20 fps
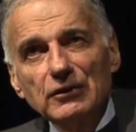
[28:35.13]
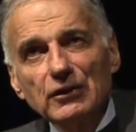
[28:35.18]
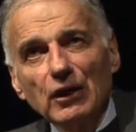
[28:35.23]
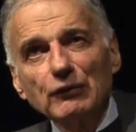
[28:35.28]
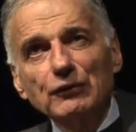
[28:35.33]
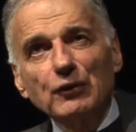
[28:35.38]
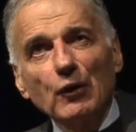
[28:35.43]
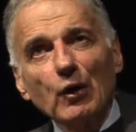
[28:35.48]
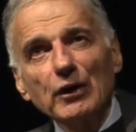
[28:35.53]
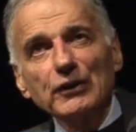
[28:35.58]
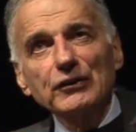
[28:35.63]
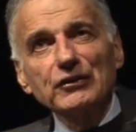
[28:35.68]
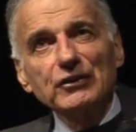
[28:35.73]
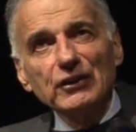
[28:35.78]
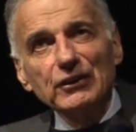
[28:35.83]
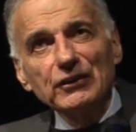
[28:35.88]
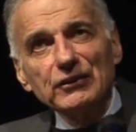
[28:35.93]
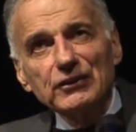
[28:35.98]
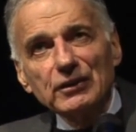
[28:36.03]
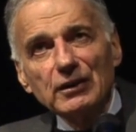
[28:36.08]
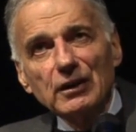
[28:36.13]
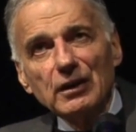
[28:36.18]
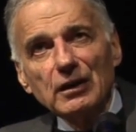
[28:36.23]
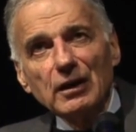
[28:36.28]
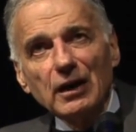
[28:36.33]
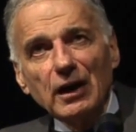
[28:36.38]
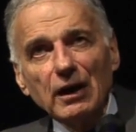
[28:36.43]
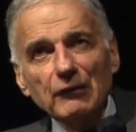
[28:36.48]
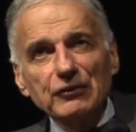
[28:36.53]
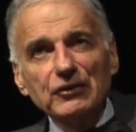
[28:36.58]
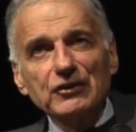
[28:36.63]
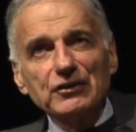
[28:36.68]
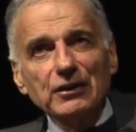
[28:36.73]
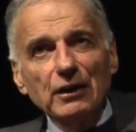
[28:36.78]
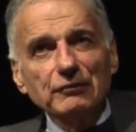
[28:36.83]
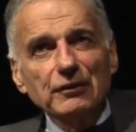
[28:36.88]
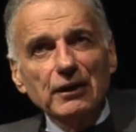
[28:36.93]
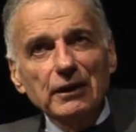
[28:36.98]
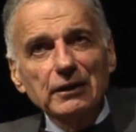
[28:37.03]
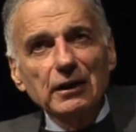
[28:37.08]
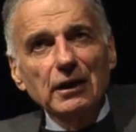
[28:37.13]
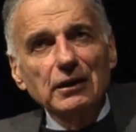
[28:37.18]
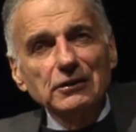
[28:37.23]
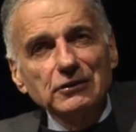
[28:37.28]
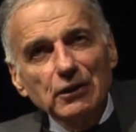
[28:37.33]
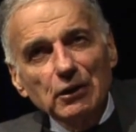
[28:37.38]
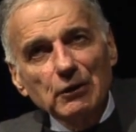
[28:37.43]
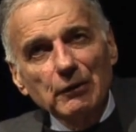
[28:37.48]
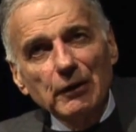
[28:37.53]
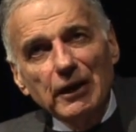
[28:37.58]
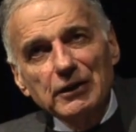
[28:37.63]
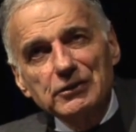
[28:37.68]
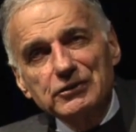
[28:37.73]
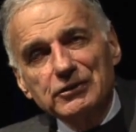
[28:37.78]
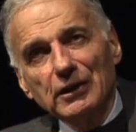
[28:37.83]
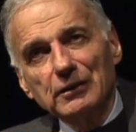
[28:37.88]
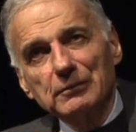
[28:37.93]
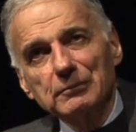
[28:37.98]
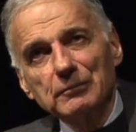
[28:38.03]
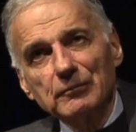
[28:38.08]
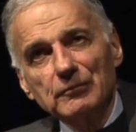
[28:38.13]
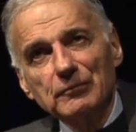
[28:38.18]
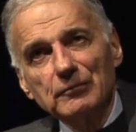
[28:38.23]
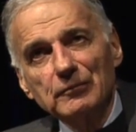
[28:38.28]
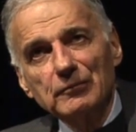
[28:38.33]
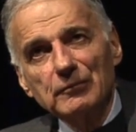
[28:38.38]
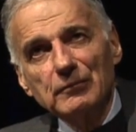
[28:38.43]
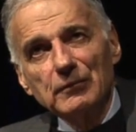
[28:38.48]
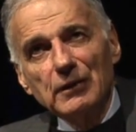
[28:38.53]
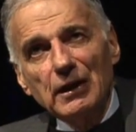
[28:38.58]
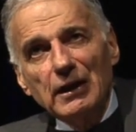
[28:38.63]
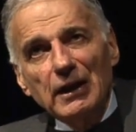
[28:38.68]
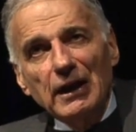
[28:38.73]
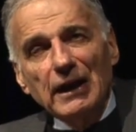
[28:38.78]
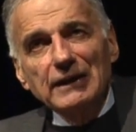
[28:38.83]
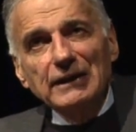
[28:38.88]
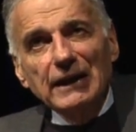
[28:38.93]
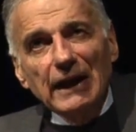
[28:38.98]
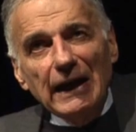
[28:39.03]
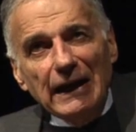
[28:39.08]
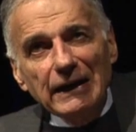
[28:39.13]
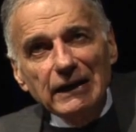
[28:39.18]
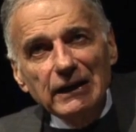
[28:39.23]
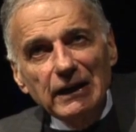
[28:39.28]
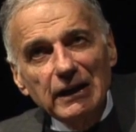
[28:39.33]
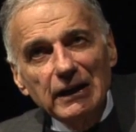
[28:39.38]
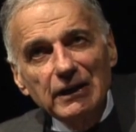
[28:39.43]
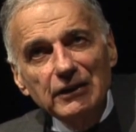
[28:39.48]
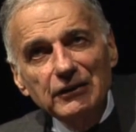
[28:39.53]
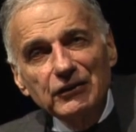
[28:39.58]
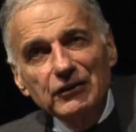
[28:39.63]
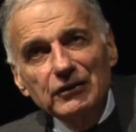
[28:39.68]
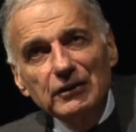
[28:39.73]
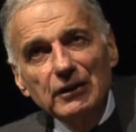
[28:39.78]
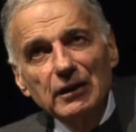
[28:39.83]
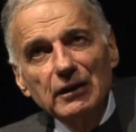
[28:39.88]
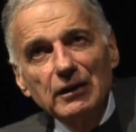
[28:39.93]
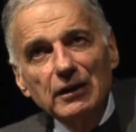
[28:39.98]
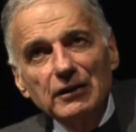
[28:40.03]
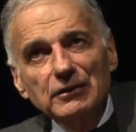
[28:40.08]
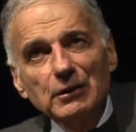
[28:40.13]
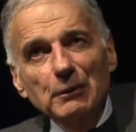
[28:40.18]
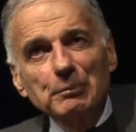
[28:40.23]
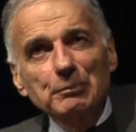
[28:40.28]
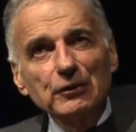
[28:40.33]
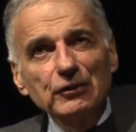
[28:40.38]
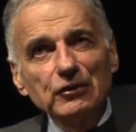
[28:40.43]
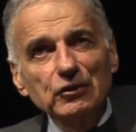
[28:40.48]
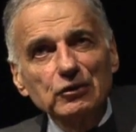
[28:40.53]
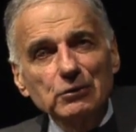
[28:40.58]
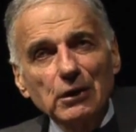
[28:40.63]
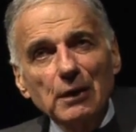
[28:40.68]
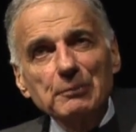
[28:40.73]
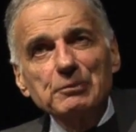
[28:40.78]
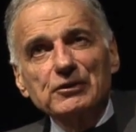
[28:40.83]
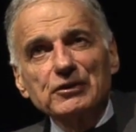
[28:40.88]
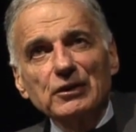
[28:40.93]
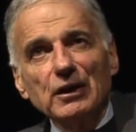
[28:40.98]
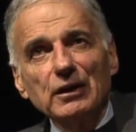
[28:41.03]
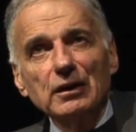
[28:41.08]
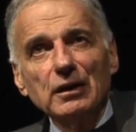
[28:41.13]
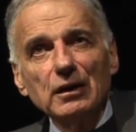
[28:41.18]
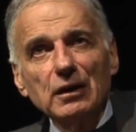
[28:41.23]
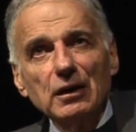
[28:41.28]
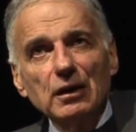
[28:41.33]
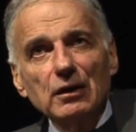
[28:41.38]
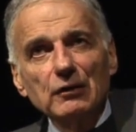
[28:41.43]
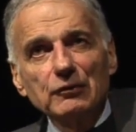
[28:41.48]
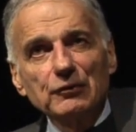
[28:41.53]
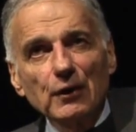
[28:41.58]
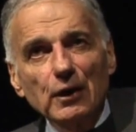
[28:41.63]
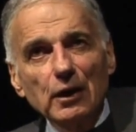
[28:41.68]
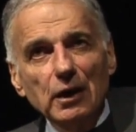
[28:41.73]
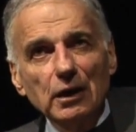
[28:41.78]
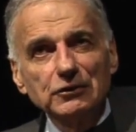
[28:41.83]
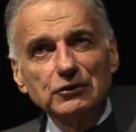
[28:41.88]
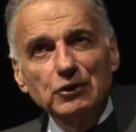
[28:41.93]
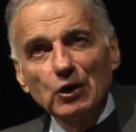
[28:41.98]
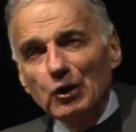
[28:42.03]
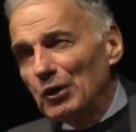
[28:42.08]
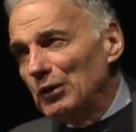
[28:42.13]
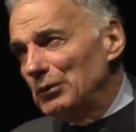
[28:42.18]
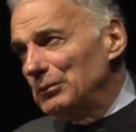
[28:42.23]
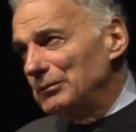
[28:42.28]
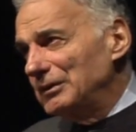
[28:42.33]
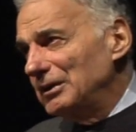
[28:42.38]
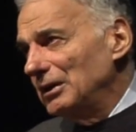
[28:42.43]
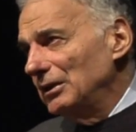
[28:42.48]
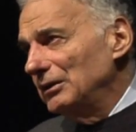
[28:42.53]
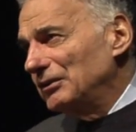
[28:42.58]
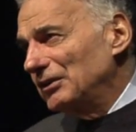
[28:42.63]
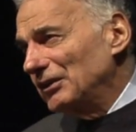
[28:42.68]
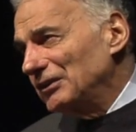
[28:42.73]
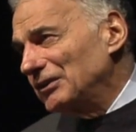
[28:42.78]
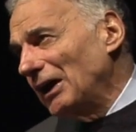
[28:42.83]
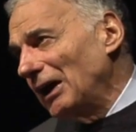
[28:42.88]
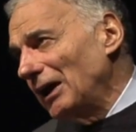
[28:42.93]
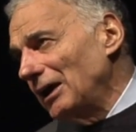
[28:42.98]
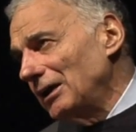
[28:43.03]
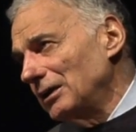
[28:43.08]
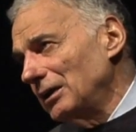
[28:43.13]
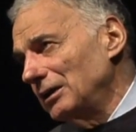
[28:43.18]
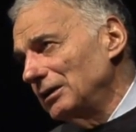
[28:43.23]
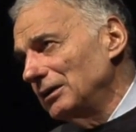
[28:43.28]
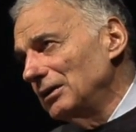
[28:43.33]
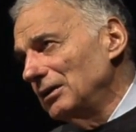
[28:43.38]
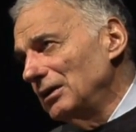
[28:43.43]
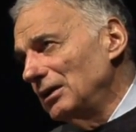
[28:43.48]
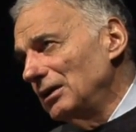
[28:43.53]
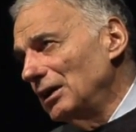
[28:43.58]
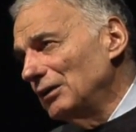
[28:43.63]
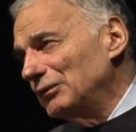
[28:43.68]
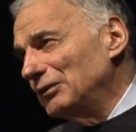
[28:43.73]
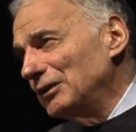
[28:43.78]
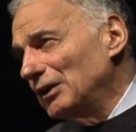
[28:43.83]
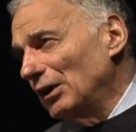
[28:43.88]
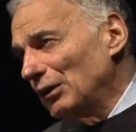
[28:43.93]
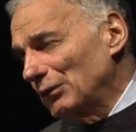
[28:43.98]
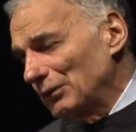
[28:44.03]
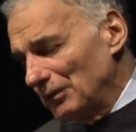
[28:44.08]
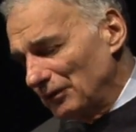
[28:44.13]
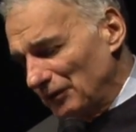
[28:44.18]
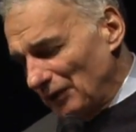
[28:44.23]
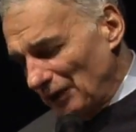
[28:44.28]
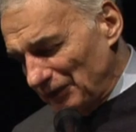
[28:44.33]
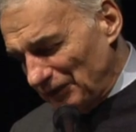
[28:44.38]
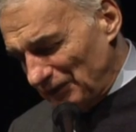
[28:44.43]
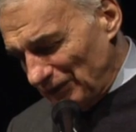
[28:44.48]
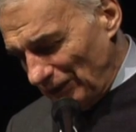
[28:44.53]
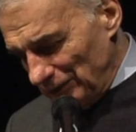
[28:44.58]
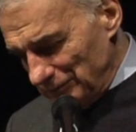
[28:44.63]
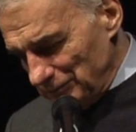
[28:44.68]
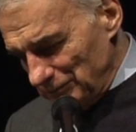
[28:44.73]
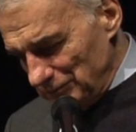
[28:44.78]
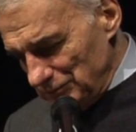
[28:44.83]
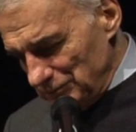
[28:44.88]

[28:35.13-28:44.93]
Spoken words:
the forces of civic integration. And that is the prescription for a doomed society if we don't reverse it.